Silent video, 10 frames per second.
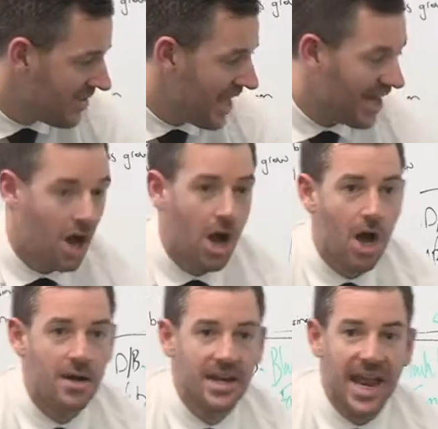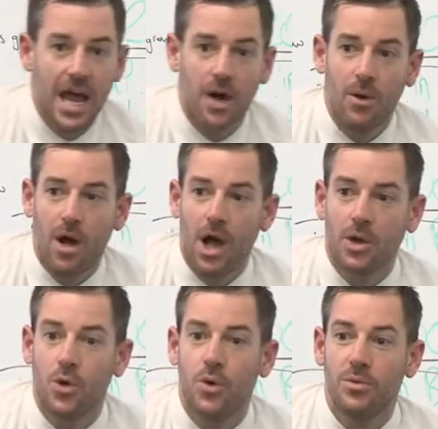that now I
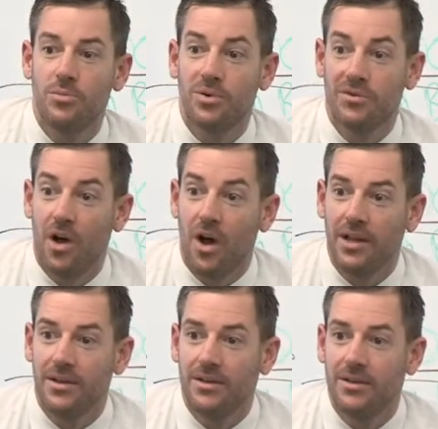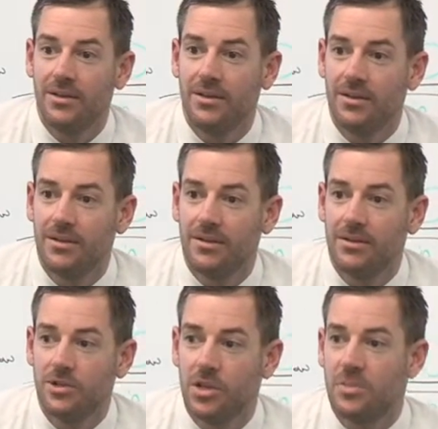couldn't provide.
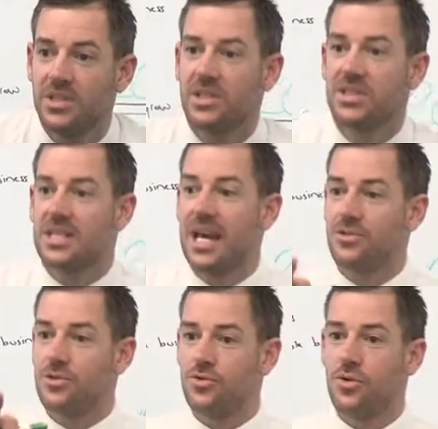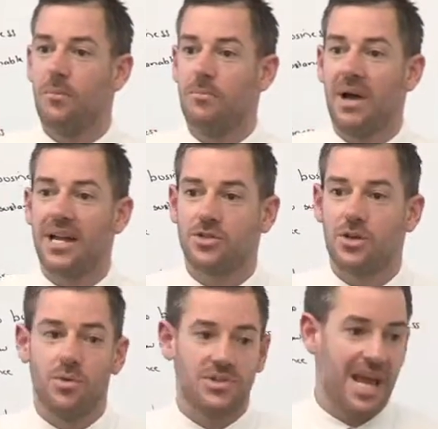So the business starts to drop based
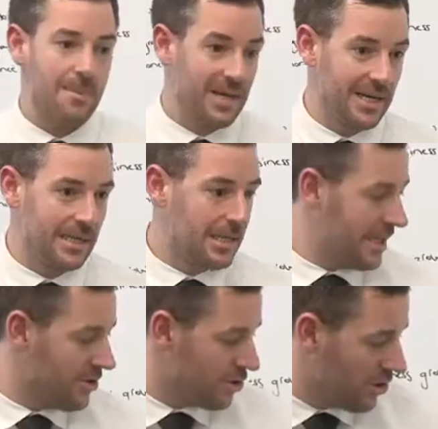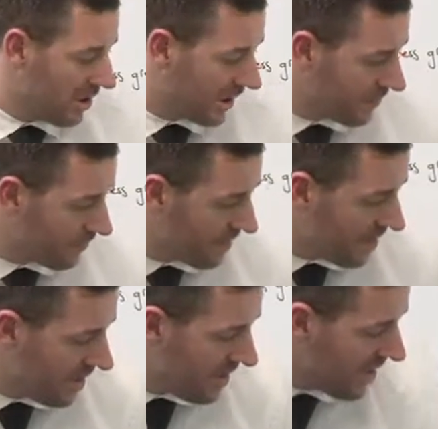on what's happening internally.
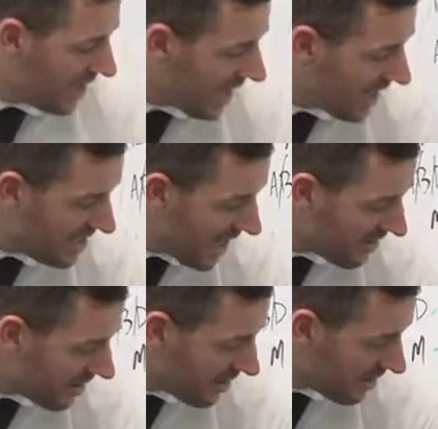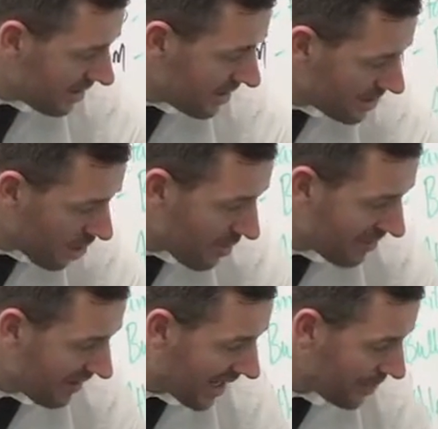Another type
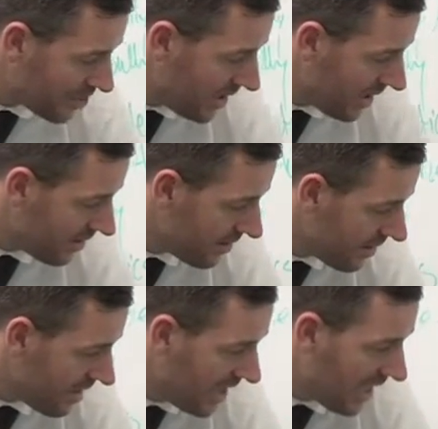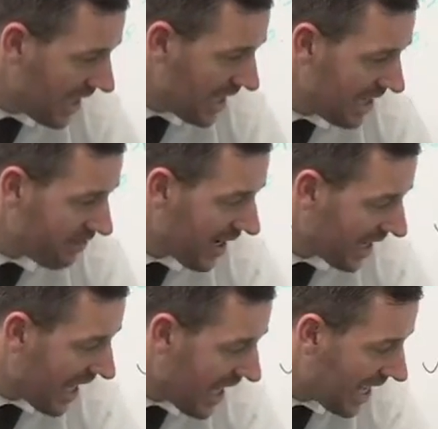of language here if I
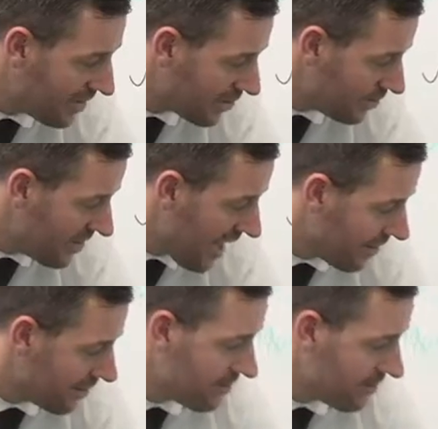can't do that,